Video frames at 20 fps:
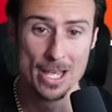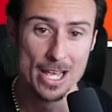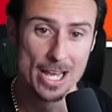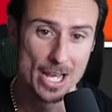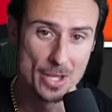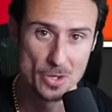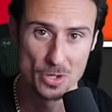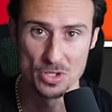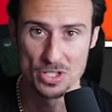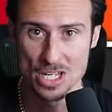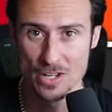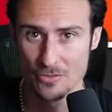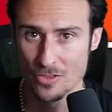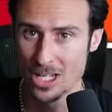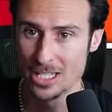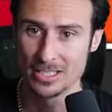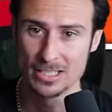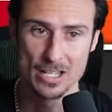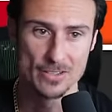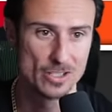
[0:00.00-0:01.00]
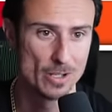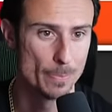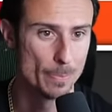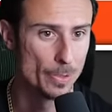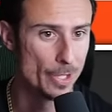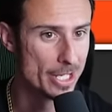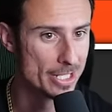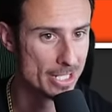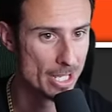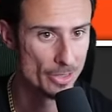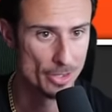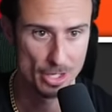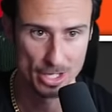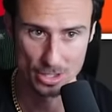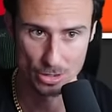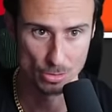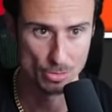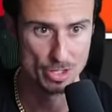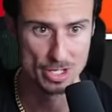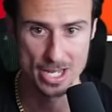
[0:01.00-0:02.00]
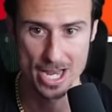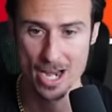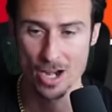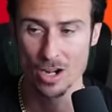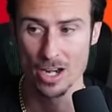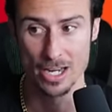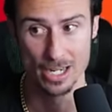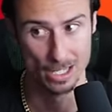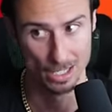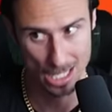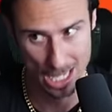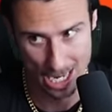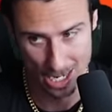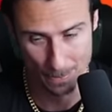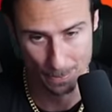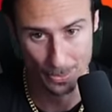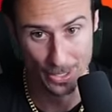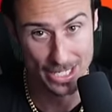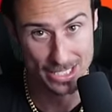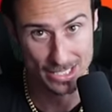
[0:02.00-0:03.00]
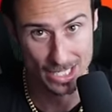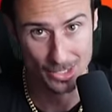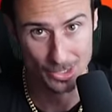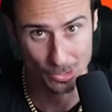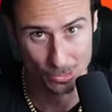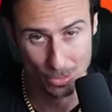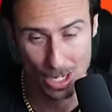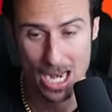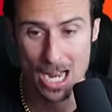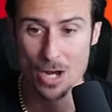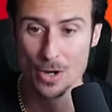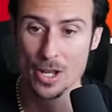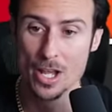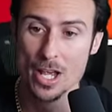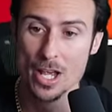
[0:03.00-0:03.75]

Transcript: and their defense gives up plays on the, through the air and a lot of plays on the ground.